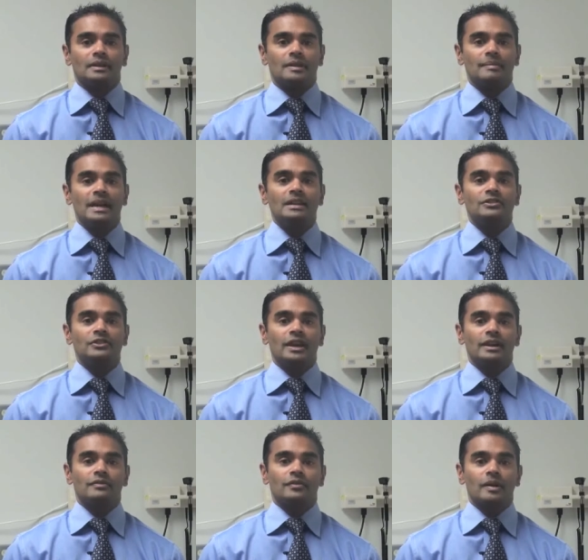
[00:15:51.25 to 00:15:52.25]
The
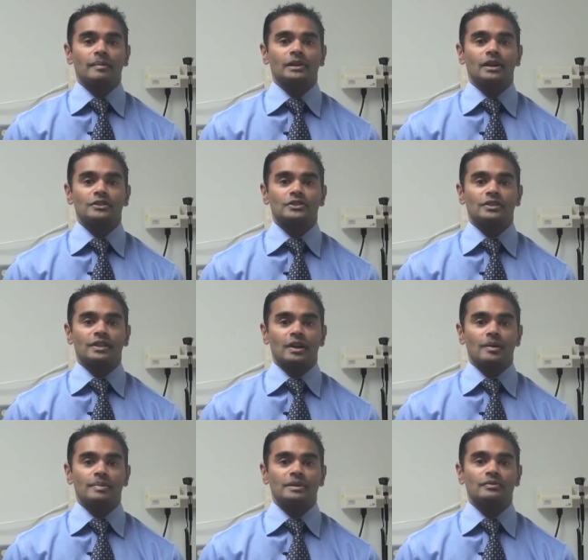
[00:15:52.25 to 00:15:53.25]
mainstay of pharmacologic
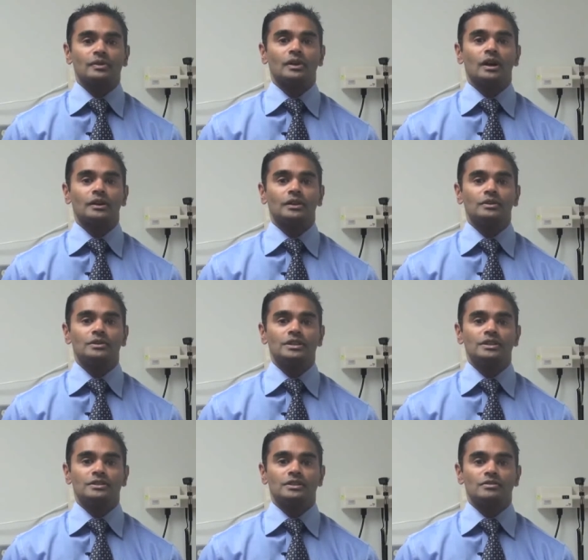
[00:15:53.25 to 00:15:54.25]
therapy for long
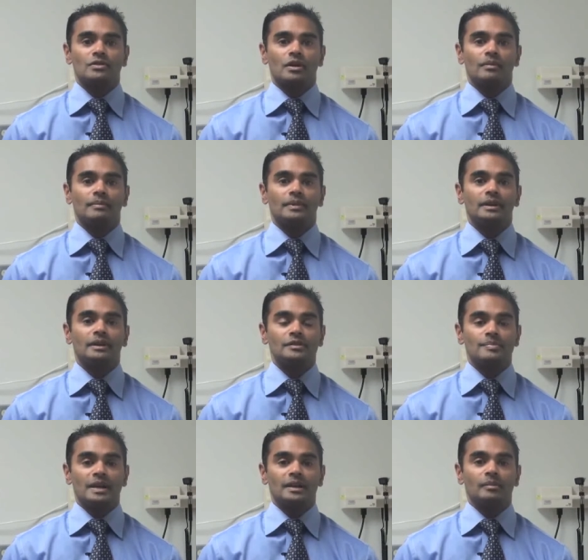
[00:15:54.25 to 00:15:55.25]
QT syndrome is
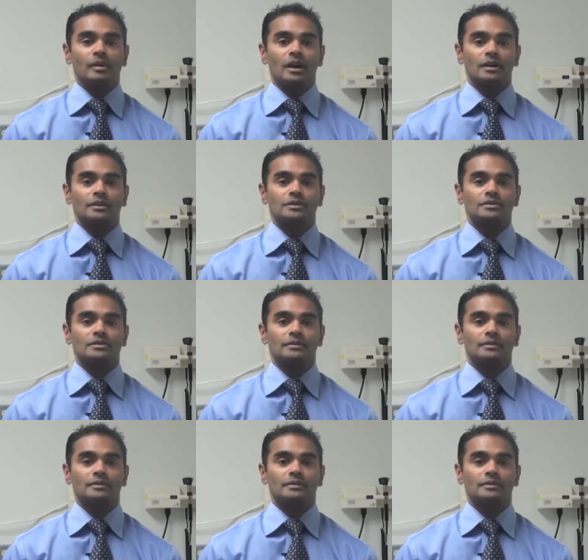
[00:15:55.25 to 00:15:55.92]
beta blockers.